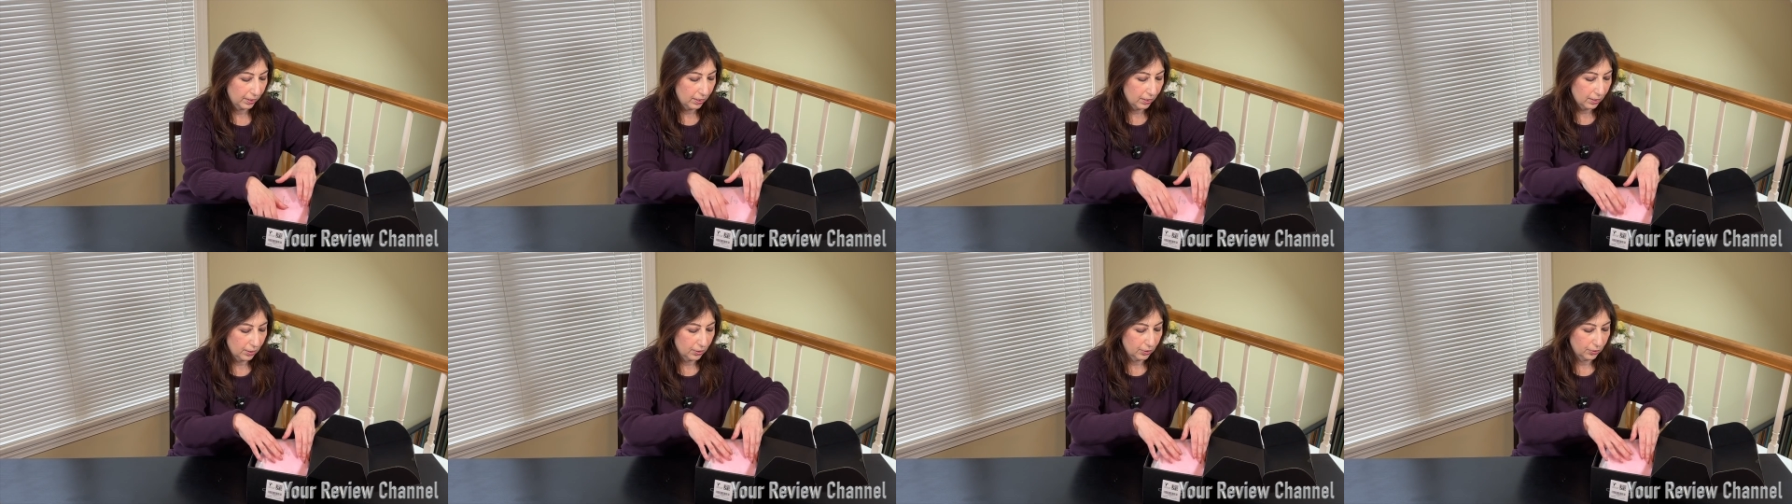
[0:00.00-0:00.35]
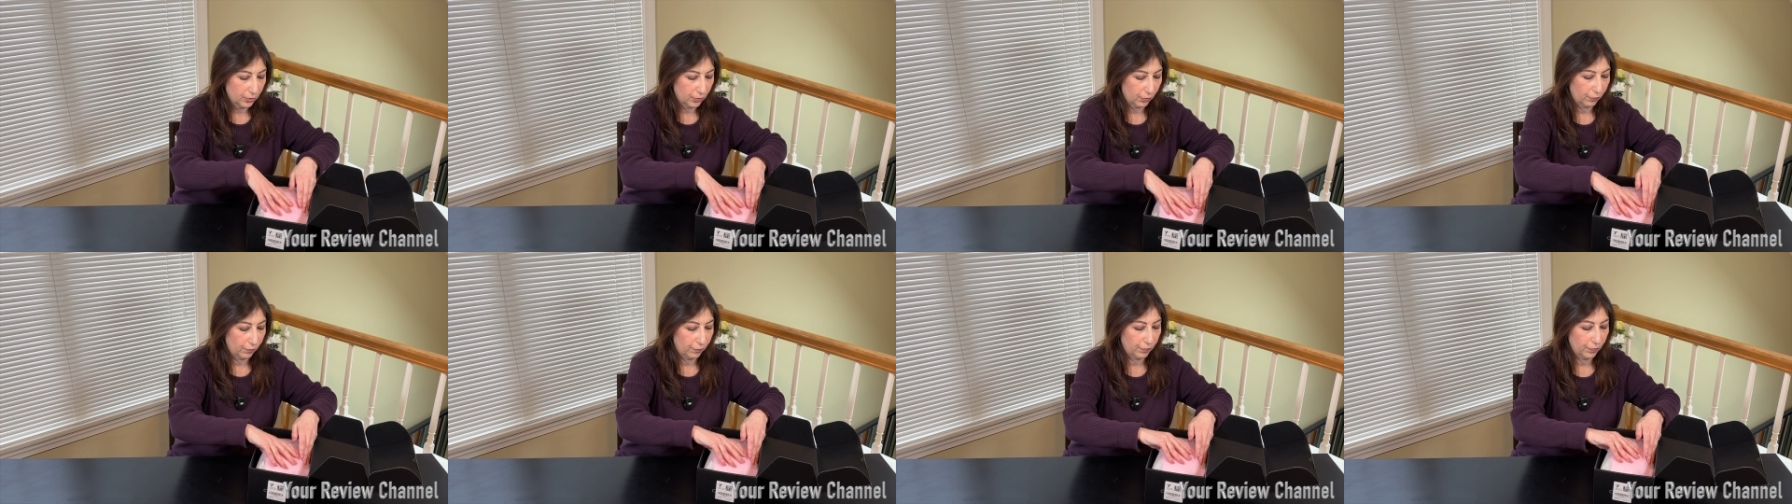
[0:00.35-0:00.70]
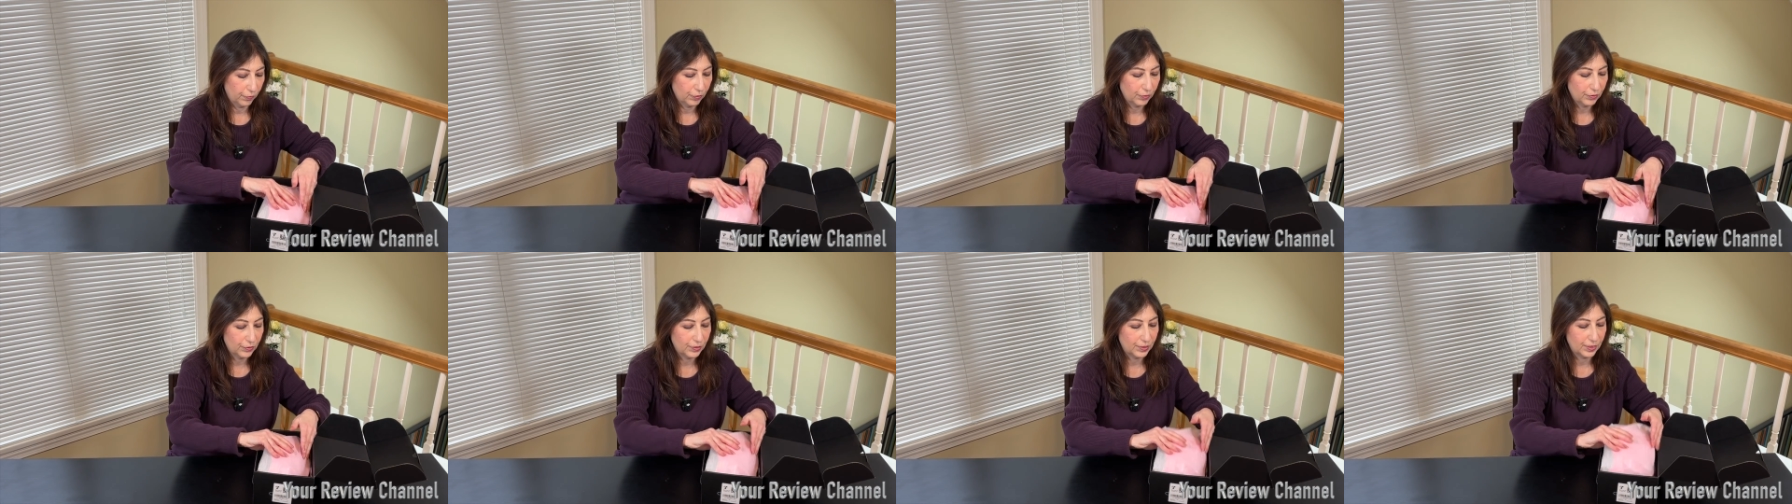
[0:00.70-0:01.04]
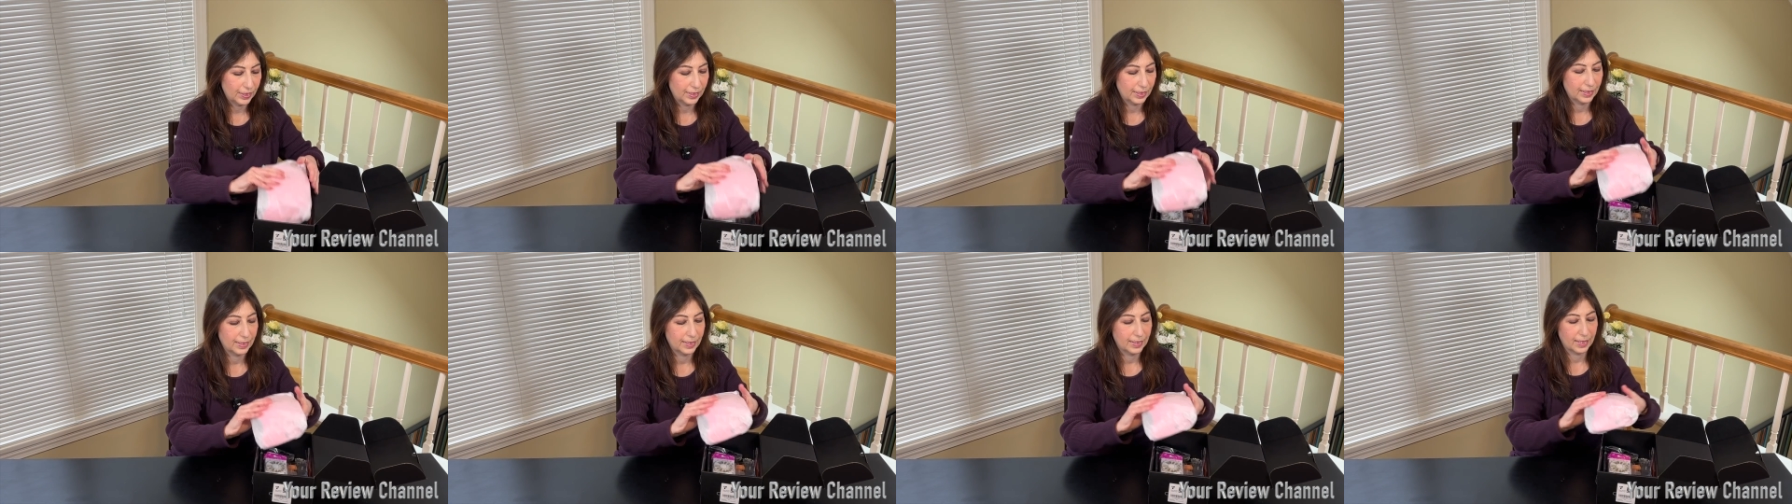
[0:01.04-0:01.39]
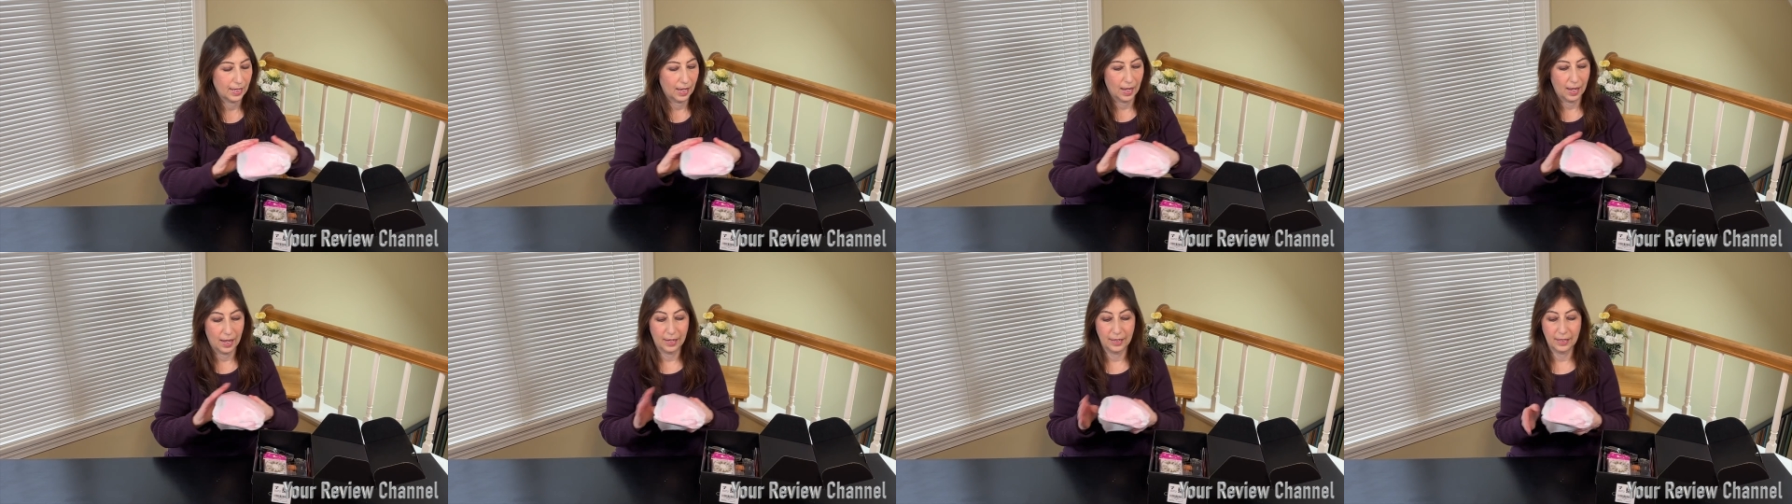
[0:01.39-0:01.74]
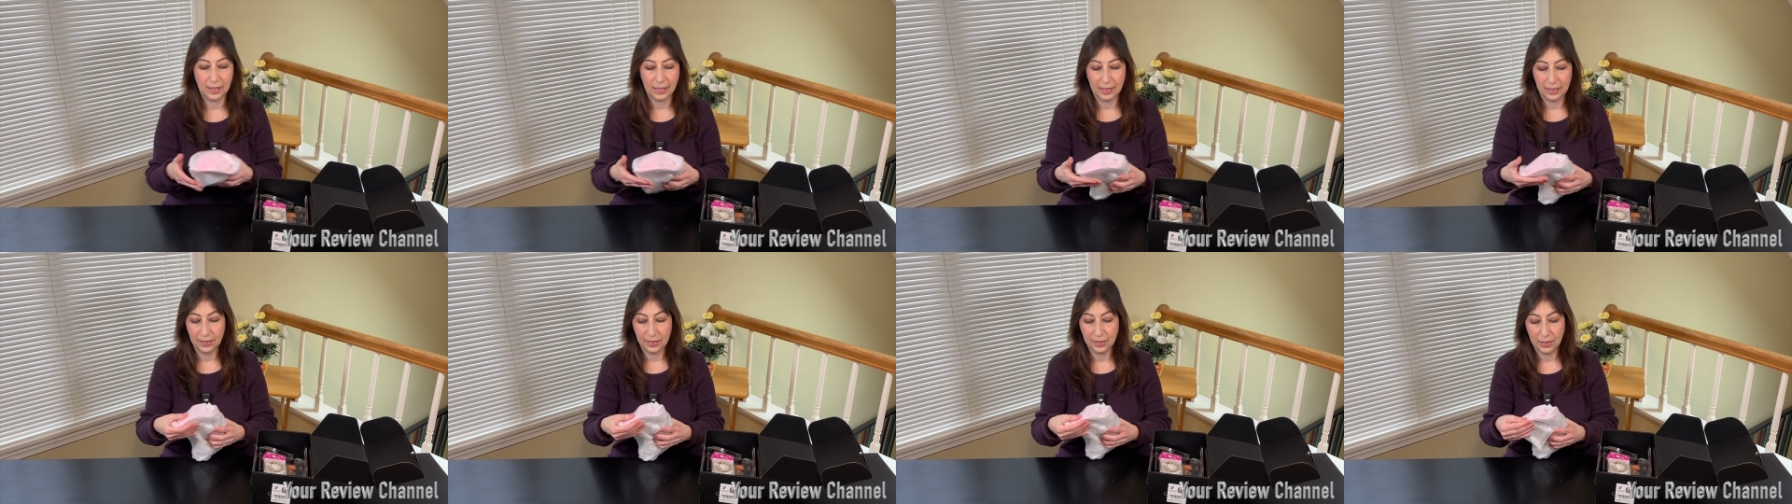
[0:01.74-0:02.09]
So first inside
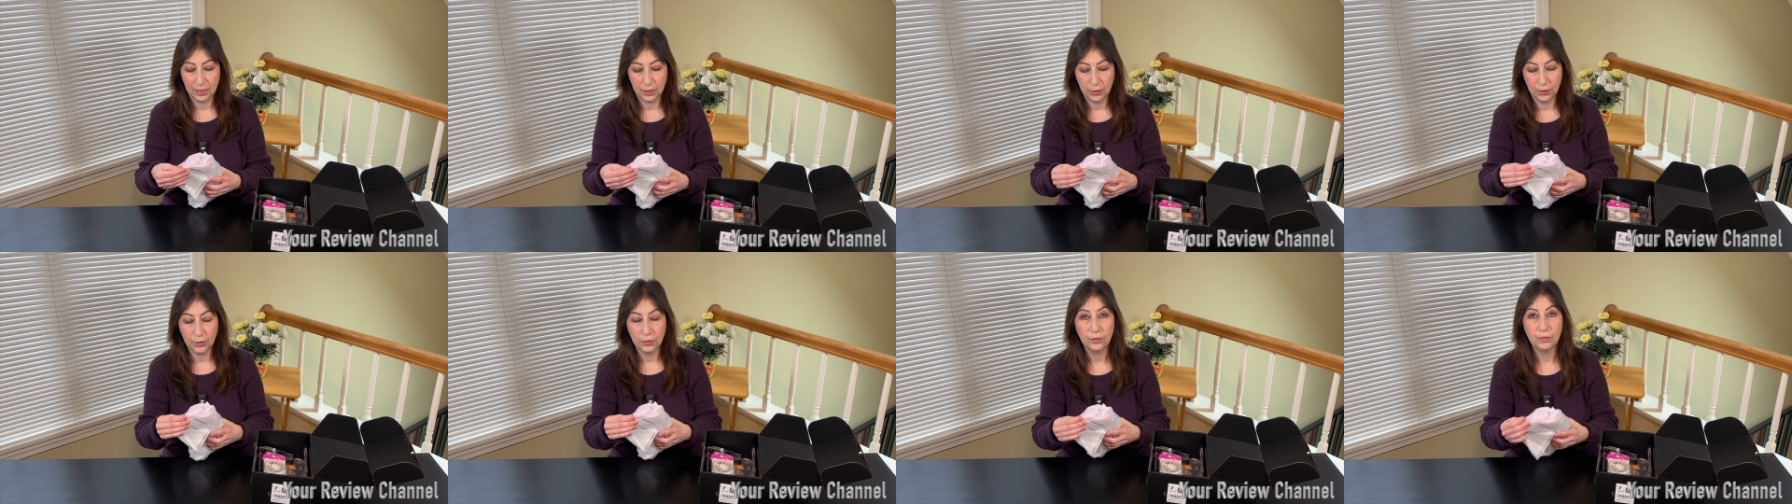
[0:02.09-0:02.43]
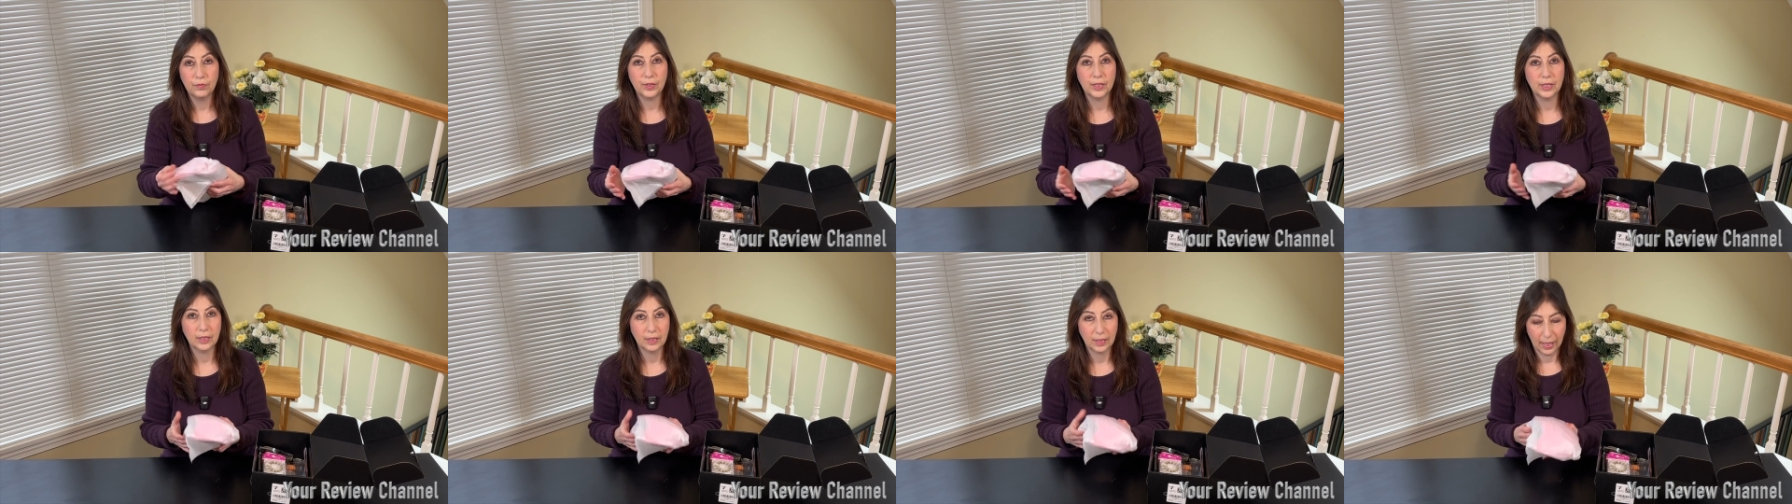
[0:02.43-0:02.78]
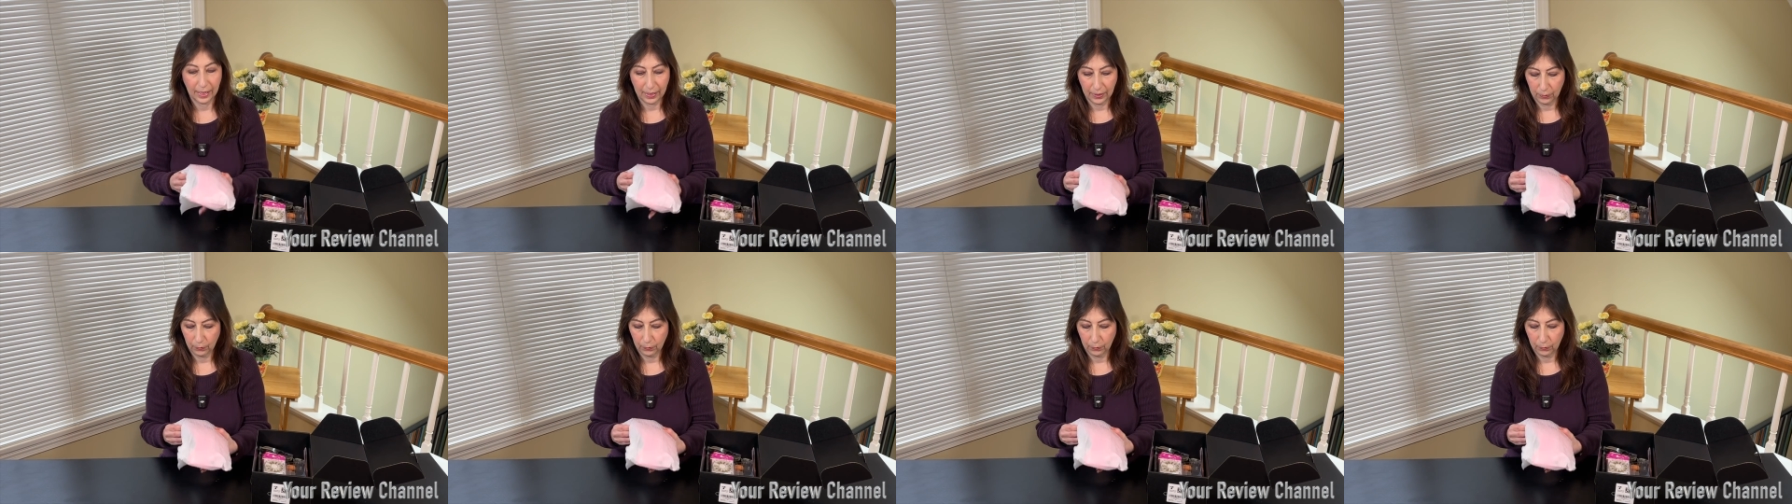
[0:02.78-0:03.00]
is the UV light,